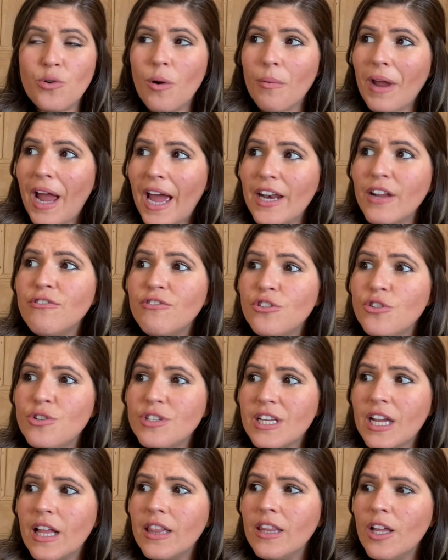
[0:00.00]
I'm kind of
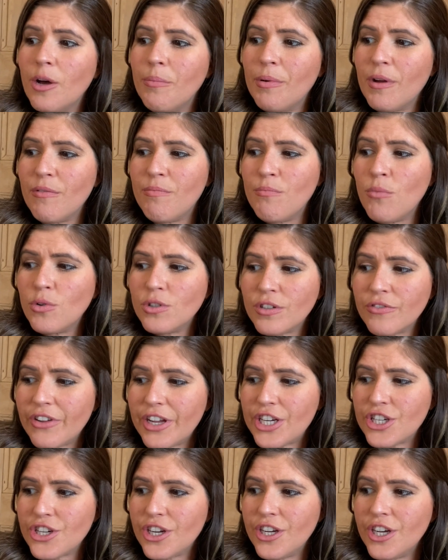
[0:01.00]
losing a little bit of
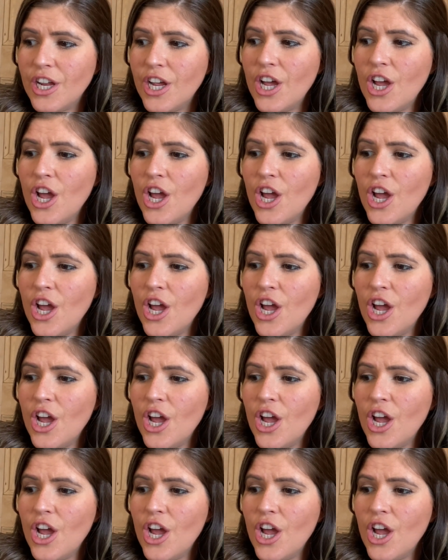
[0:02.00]
motivation.